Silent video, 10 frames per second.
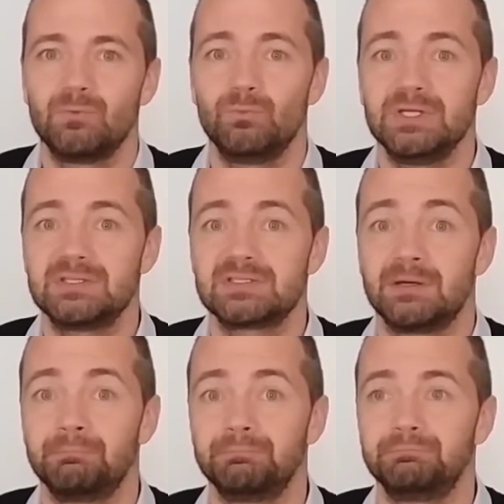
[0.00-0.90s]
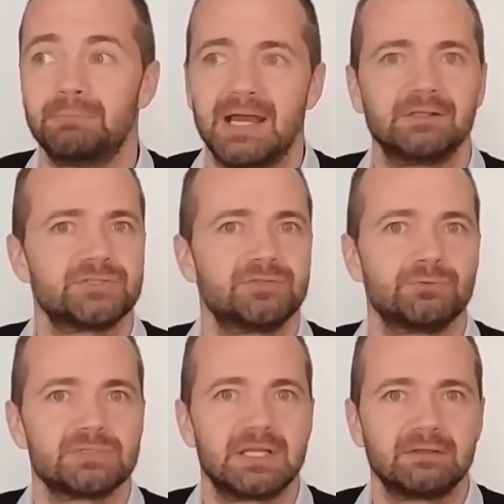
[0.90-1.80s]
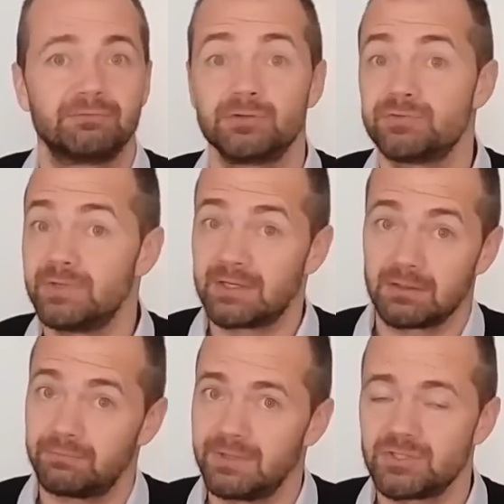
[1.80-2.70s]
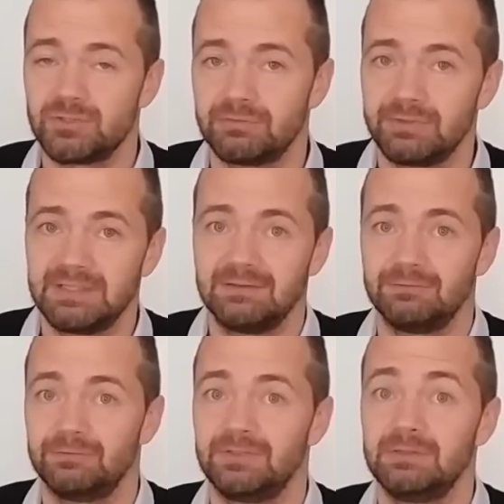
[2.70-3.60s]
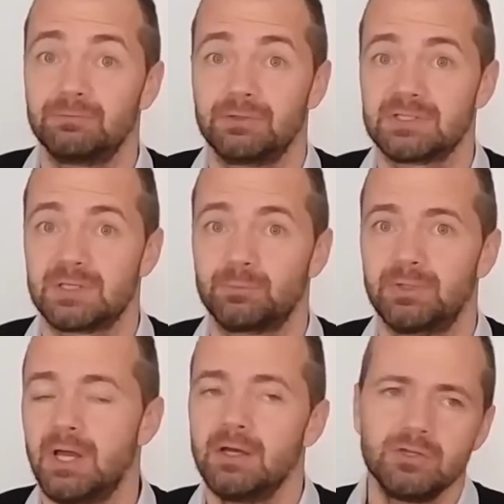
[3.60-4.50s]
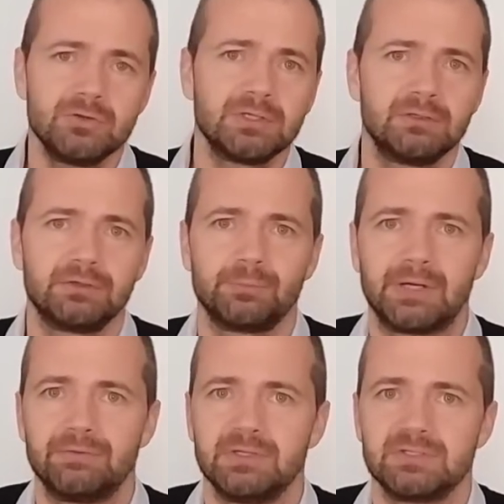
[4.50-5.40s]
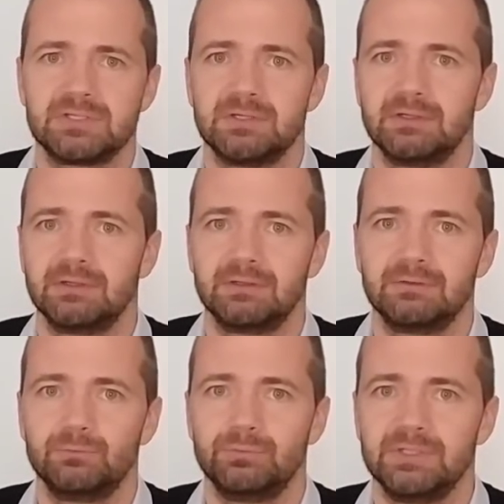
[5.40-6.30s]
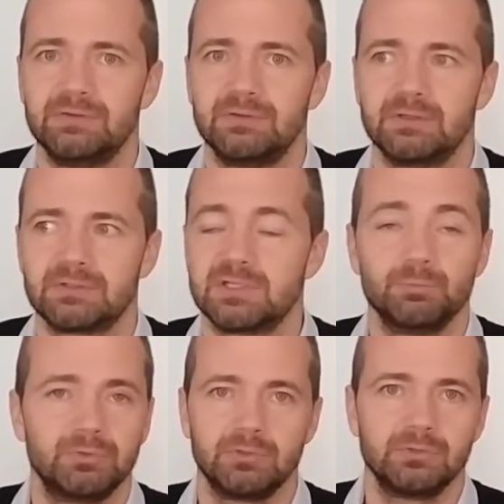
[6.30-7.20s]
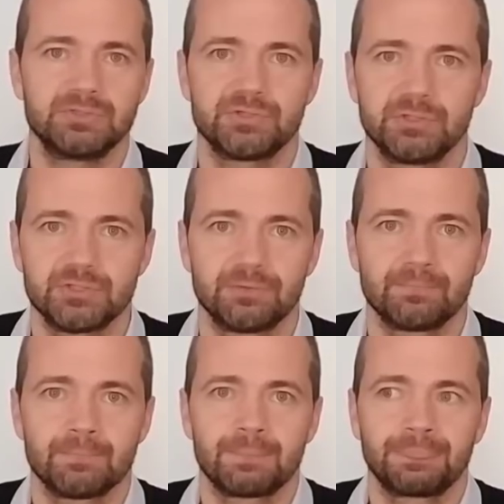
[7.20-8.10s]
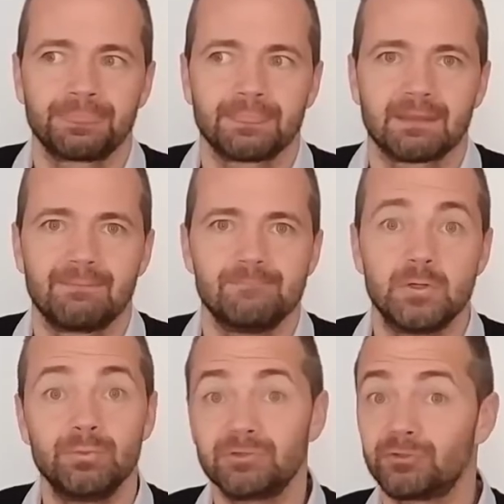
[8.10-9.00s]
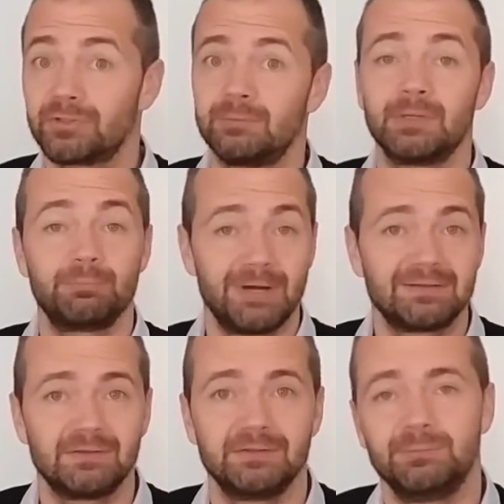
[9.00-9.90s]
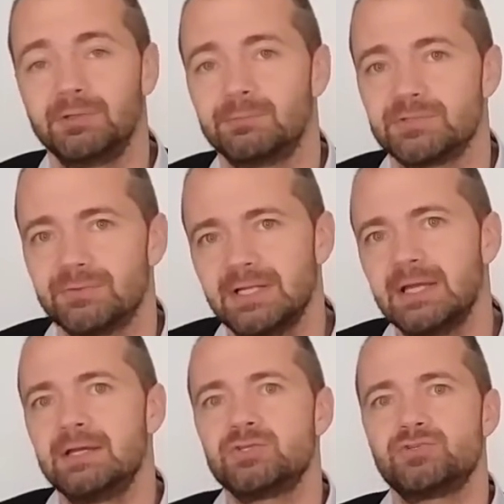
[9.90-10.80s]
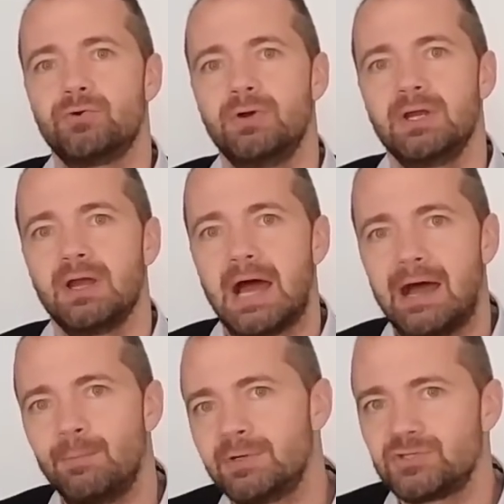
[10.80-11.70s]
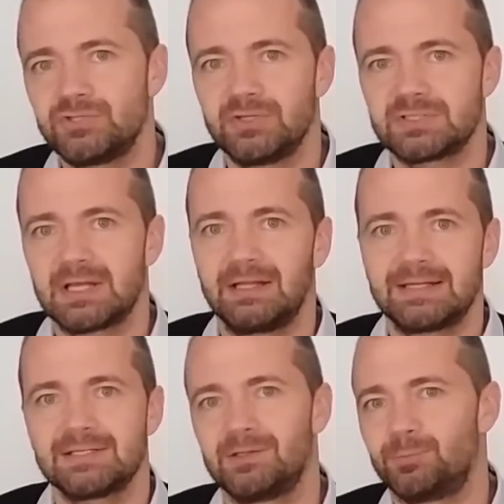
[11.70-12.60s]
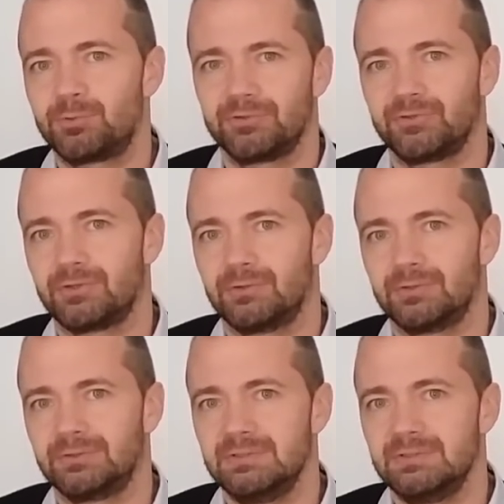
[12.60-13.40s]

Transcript: with some milestones like the First Vienna Convention of 1815, for example. You can learn about these with a simple Google search. But we're talking about practical diplomacy, right? So how much does classical protocol